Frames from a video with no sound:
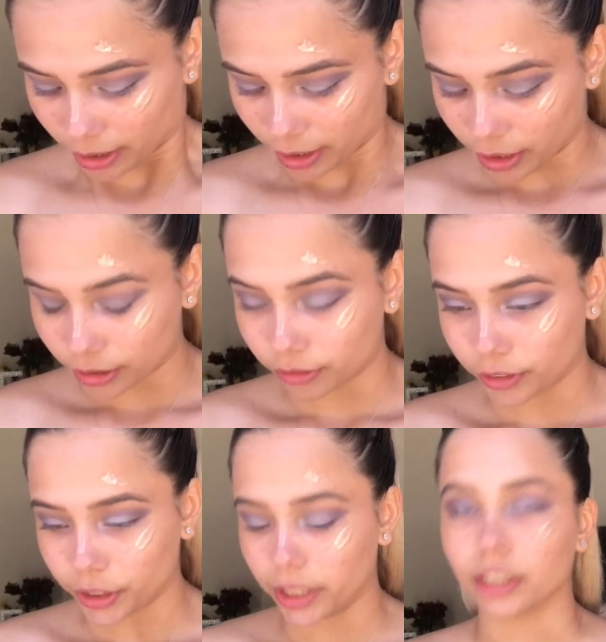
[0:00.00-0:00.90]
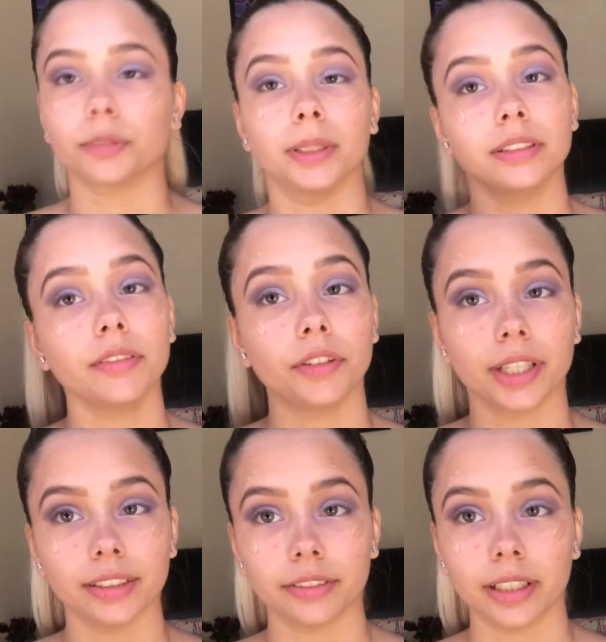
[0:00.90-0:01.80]
And it's very inexpensive. If you
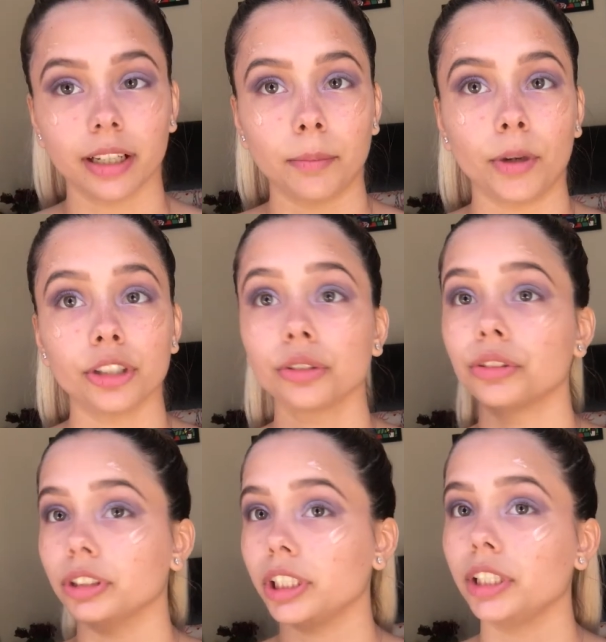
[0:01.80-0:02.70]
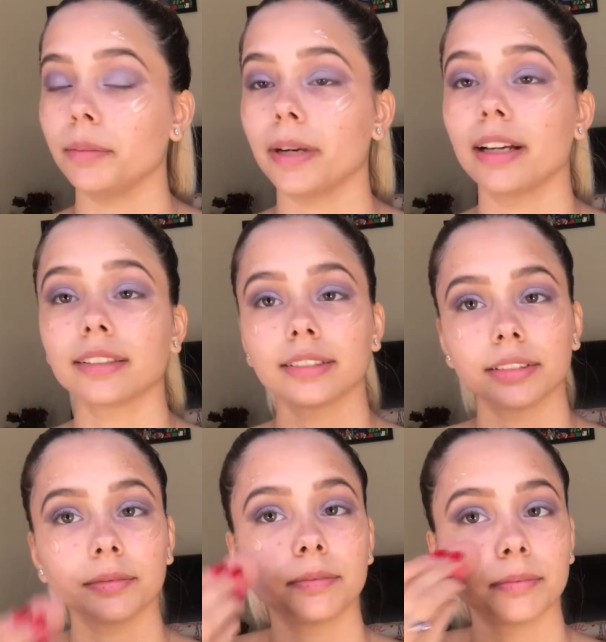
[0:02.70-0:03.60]
guys find that on Marshalls or TJ
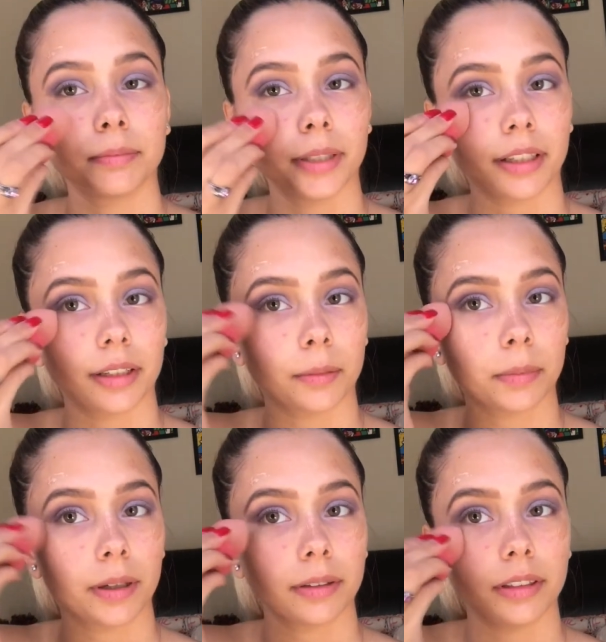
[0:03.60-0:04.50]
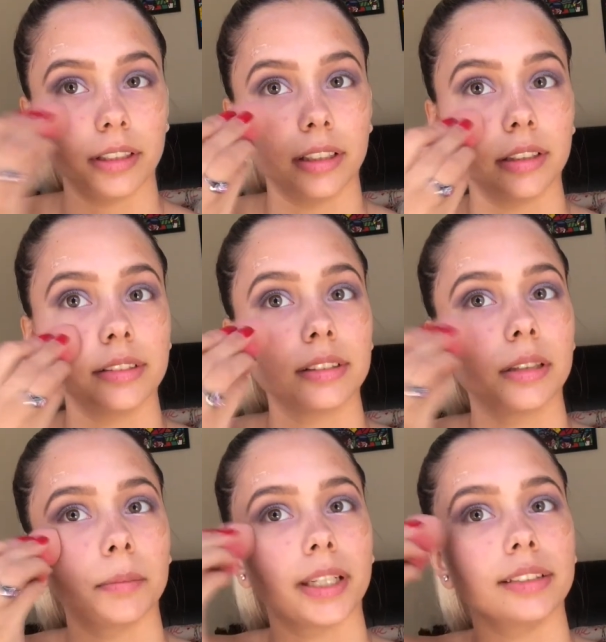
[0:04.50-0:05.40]
Maxx, pick it up. It is
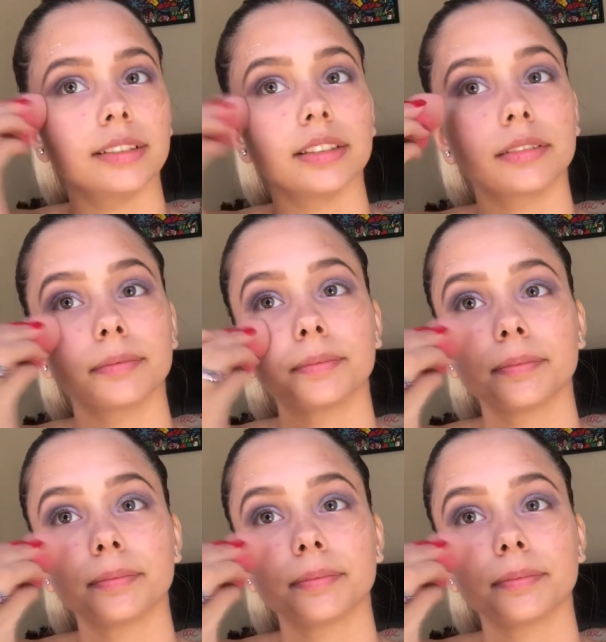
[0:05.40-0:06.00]
amazing.